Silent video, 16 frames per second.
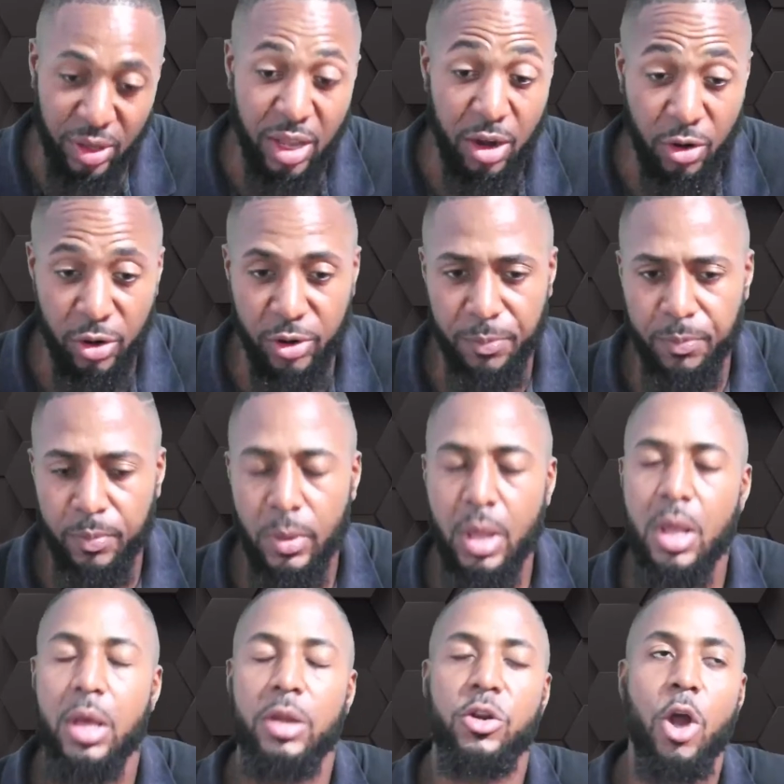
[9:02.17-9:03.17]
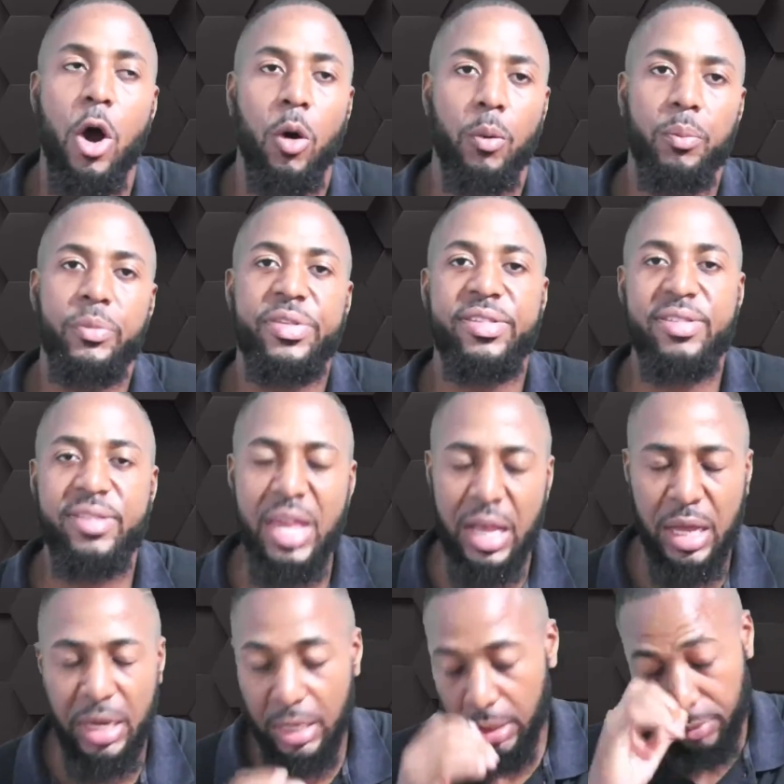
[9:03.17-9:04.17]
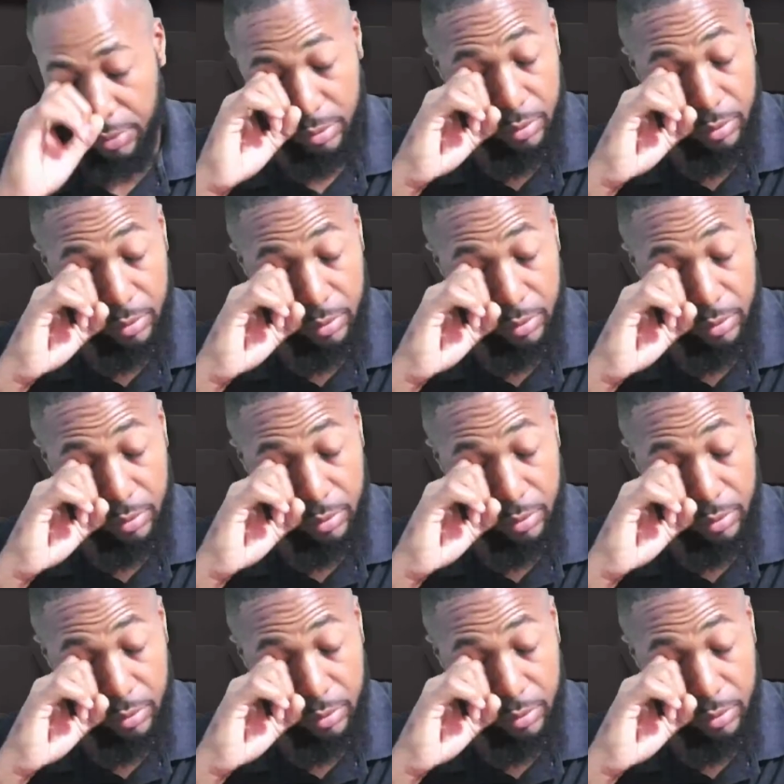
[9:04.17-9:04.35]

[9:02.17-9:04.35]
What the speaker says: I heard. Now, secondly,